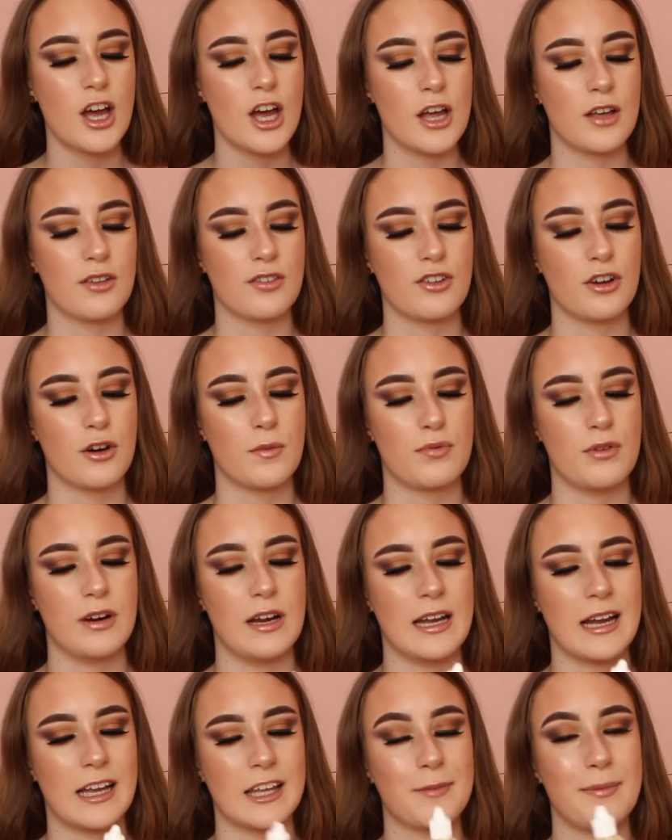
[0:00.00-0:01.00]
It's
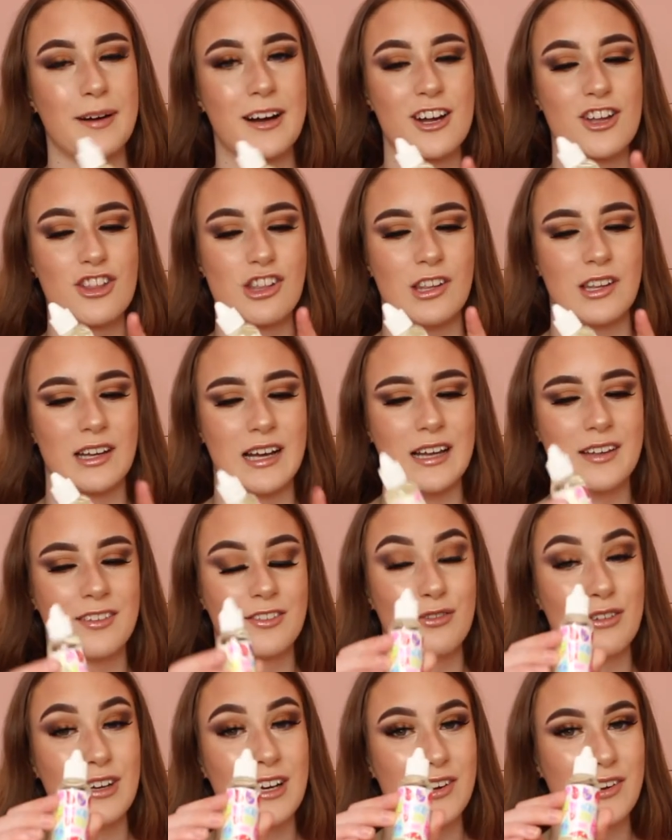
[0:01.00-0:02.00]
pretty and the packaging again
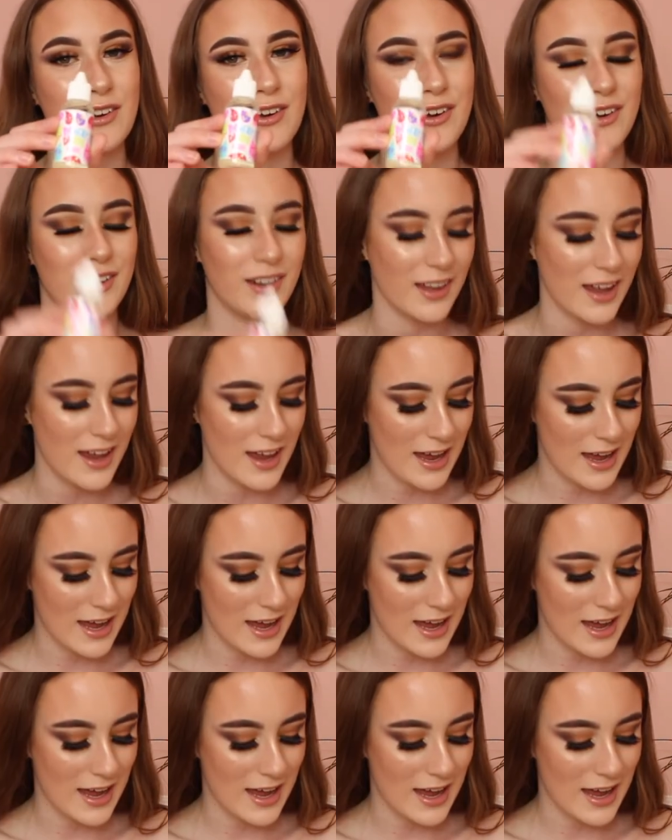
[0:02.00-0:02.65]
is really cool.